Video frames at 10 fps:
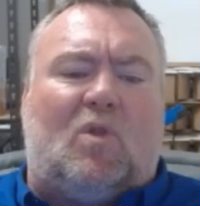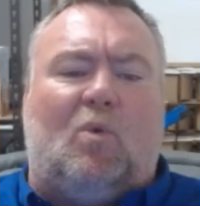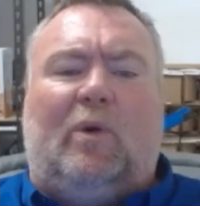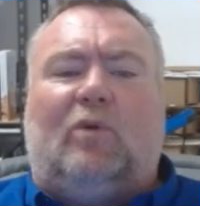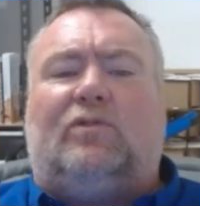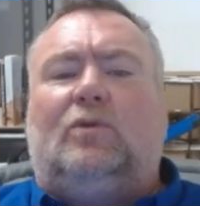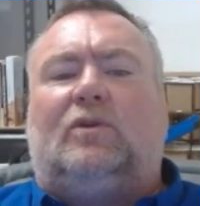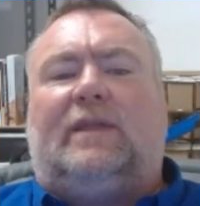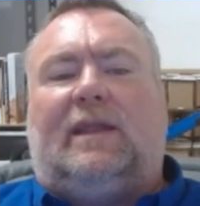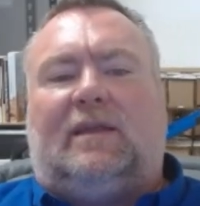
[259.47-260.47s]
We also
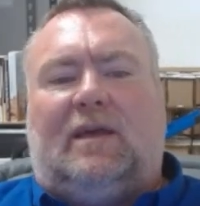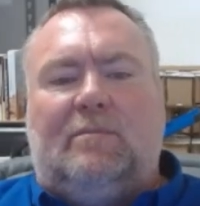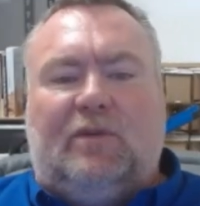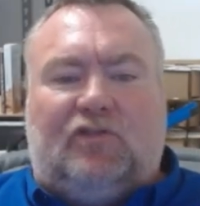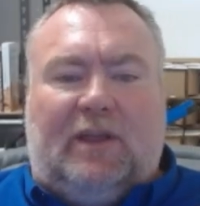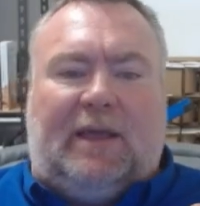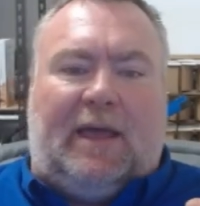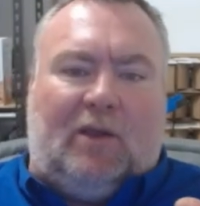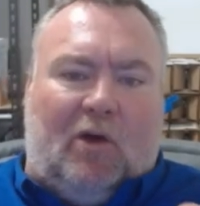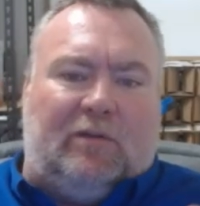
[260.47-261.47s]
looked at commissioning
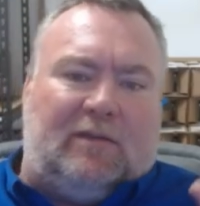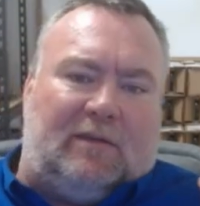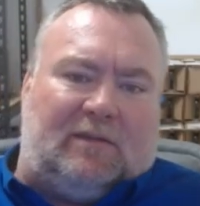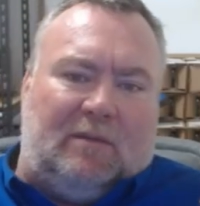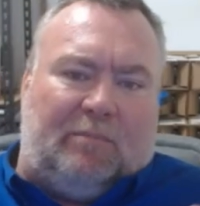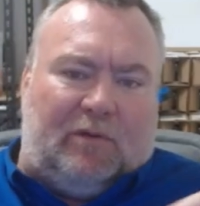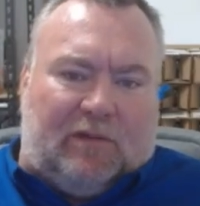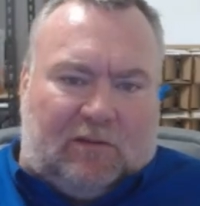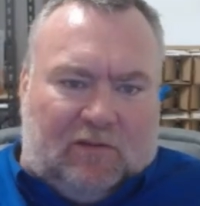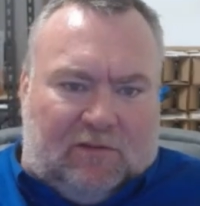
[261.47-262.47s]
and load testing per
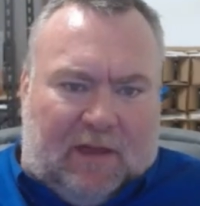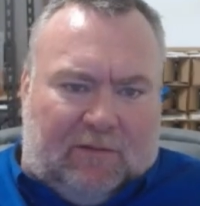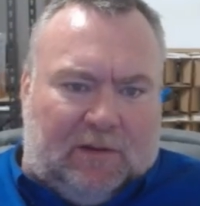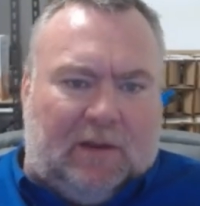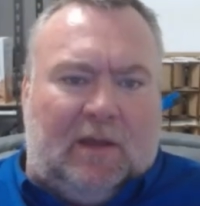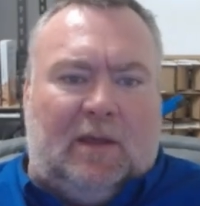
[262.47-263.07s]
Section 7.